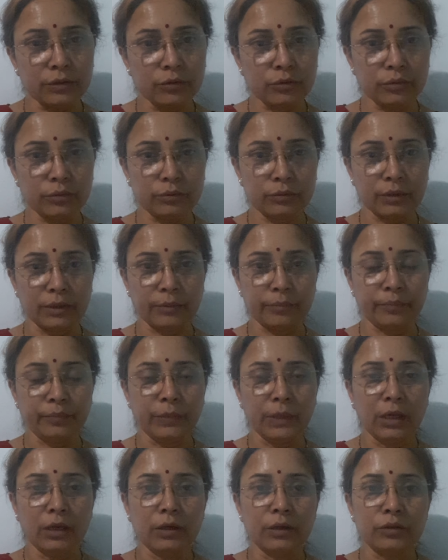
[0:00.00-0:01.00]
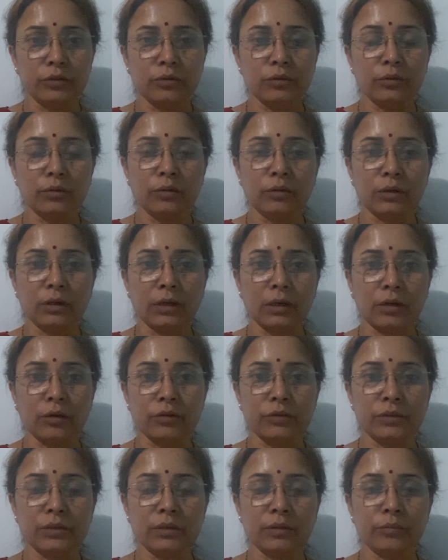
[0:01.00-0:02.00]
through them. So
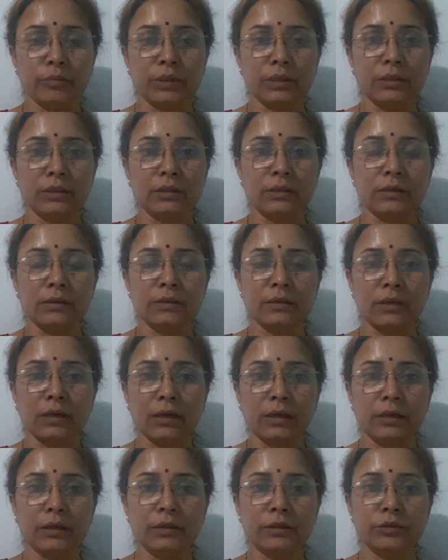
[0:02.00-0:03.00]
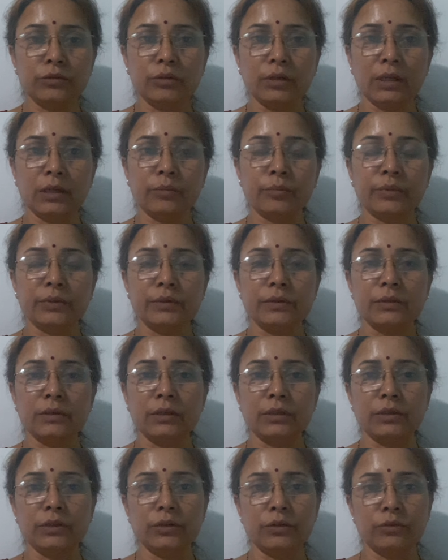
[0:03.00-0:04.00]
acoustic materials are here to help us
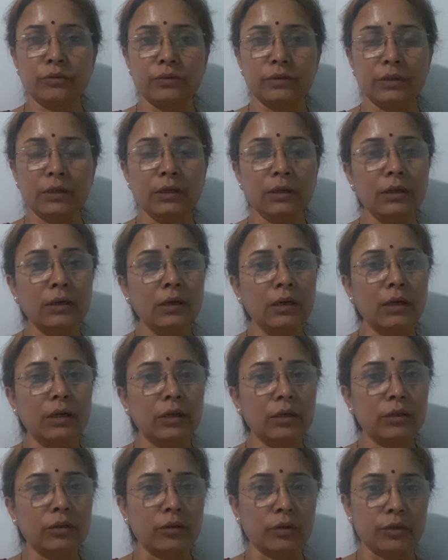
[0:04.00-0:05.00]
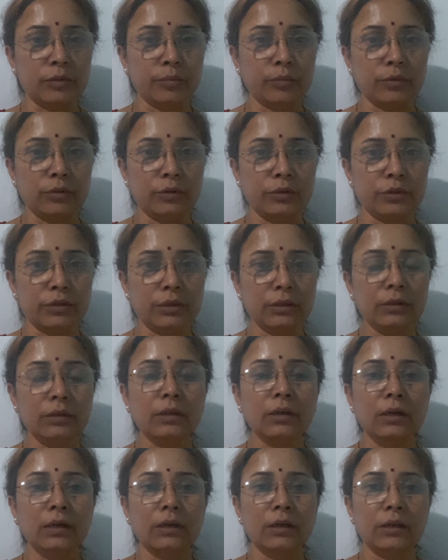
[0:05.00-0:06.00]
in reducing noise pollution.
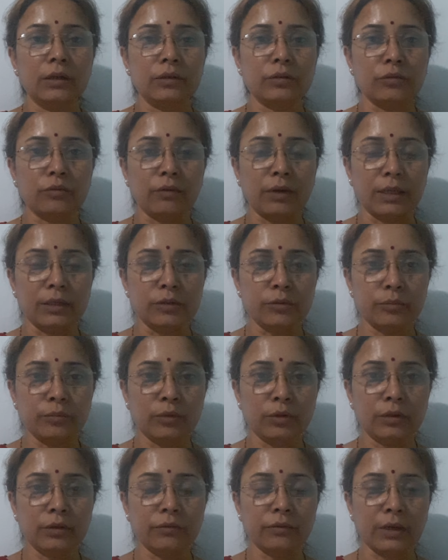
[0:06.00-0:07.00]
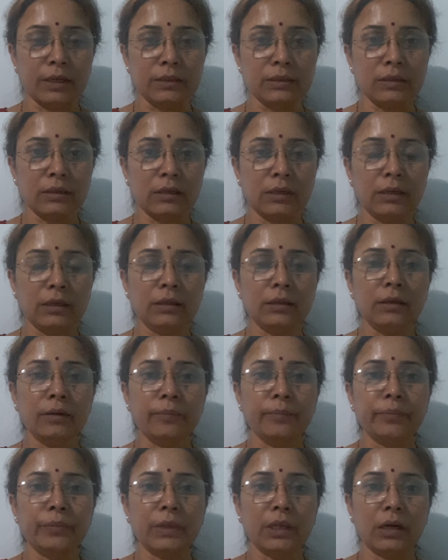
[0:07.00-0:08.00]
So once again,
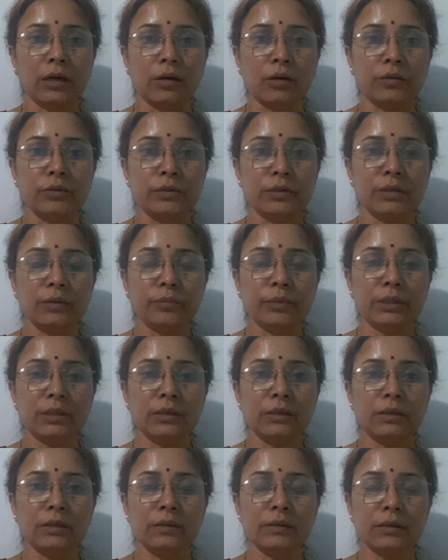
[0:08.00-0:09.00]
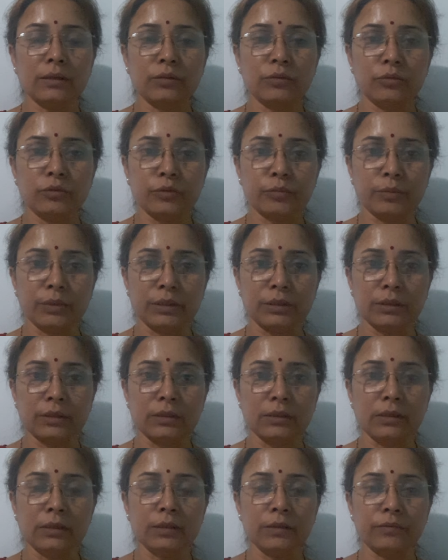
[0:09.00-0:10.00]
acoustic materials are those
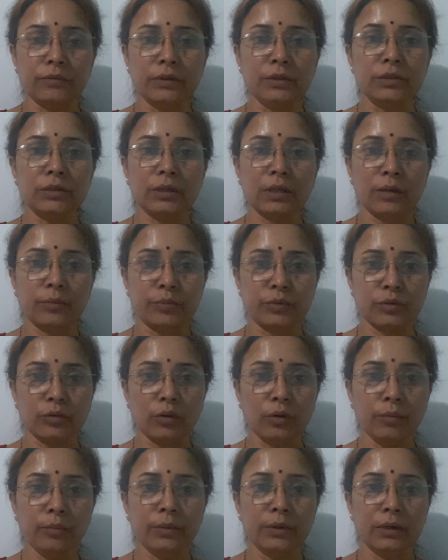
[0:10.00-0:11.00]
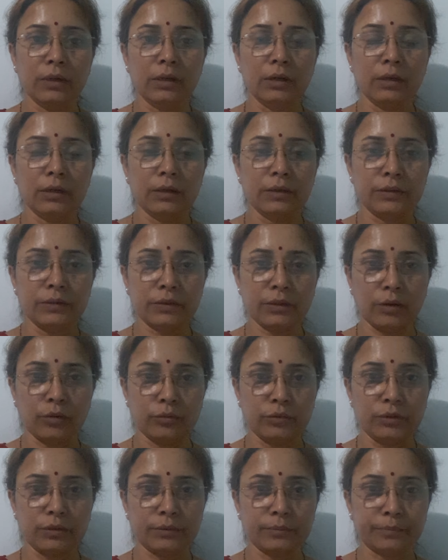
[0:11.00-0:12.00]
materials which absorb
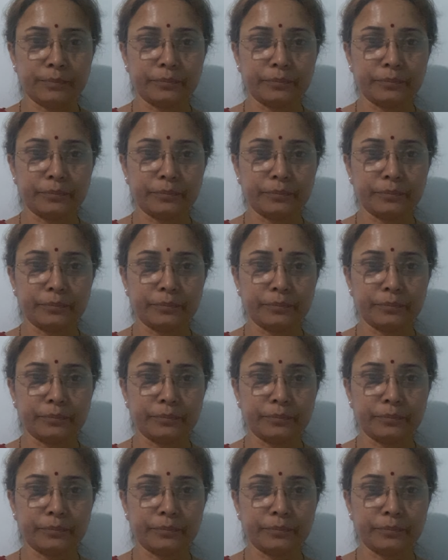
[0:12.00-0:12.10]
sound.